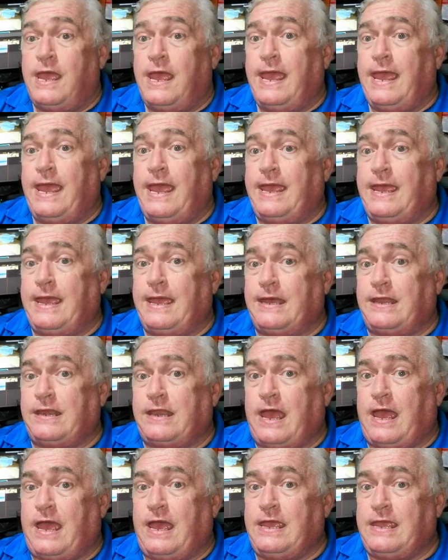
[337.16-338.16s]
And
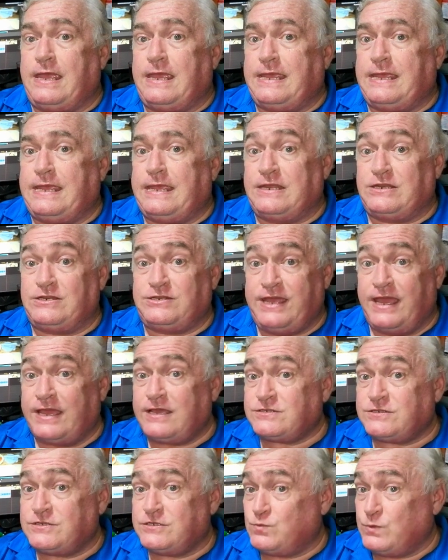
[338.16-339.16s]
in
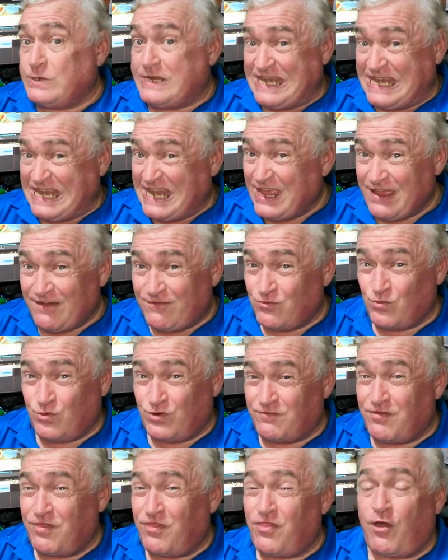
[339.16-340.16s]
Texas, we never would
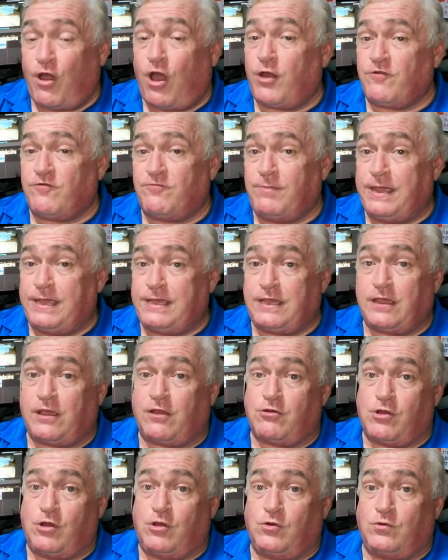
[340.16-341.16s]
have thought of making
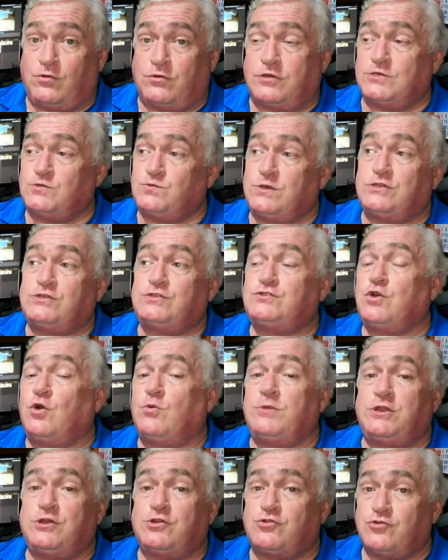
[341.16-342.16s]
our own because we had so
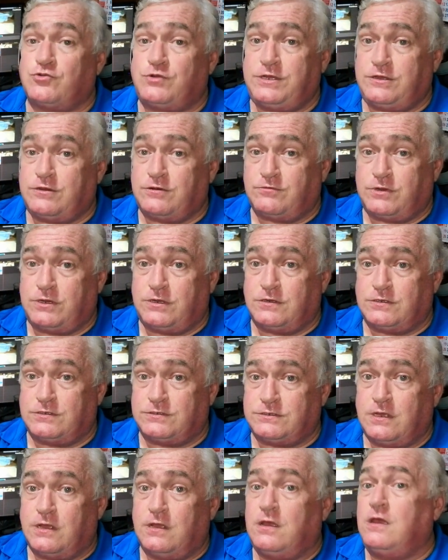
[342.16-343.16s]
many
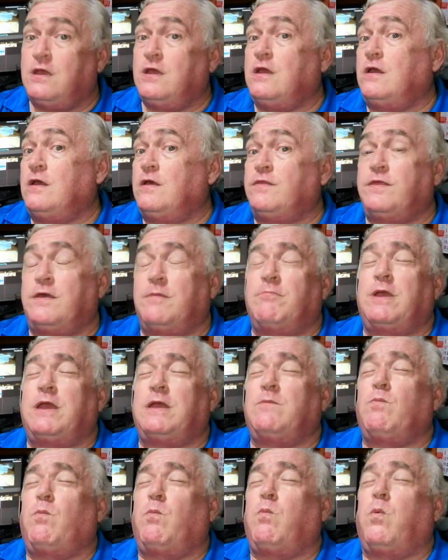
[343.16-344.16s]
tortillerias that
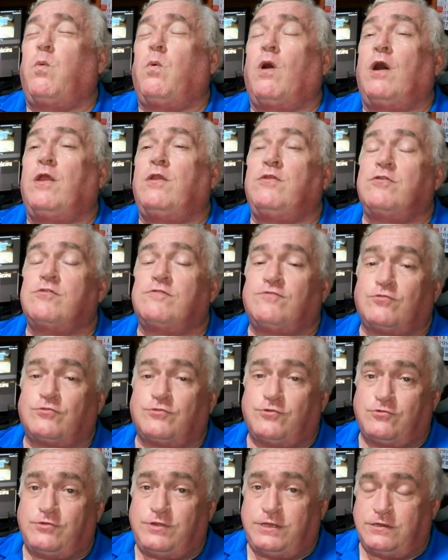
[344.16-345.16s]
made wonderful
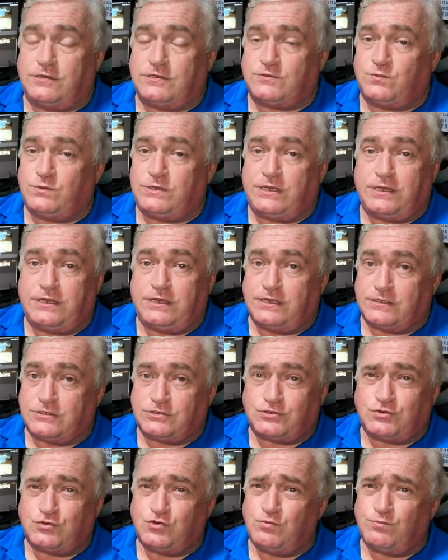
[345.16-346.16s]
tortillas. We could get
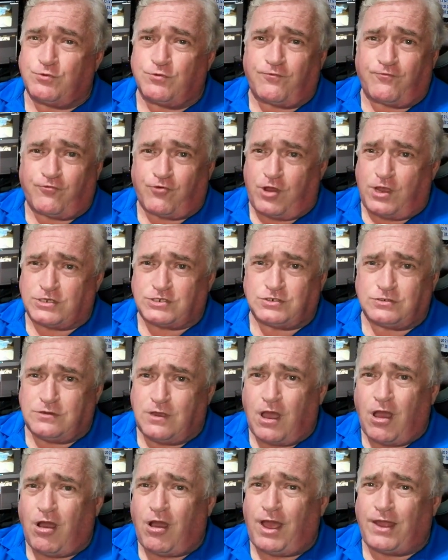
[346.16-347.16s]
super fresh,
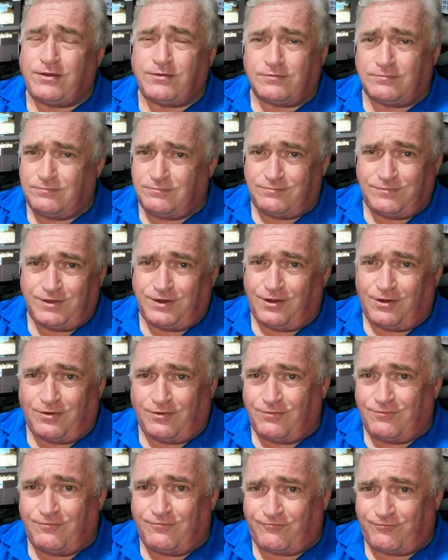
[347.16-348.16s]
hot, you know,
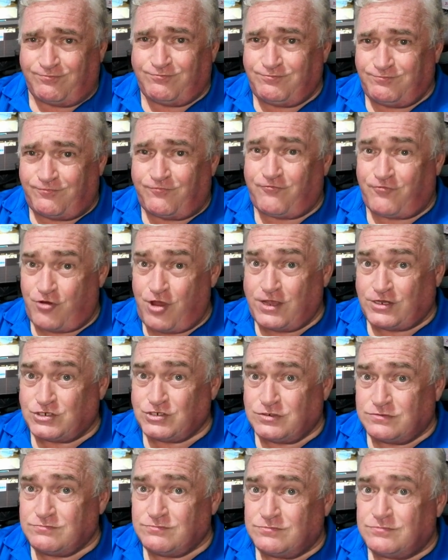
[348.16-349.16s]

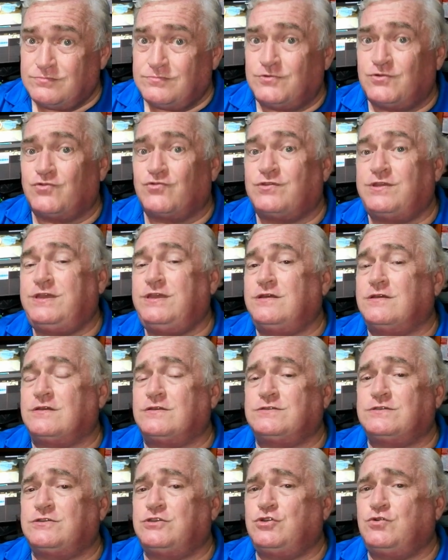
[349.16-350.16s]
fresh
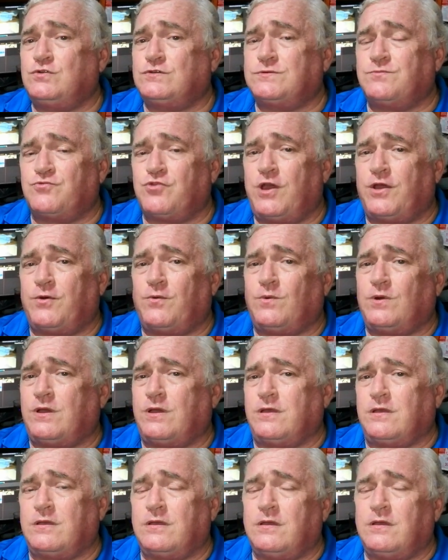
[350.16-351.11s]
tortillas and use them right away.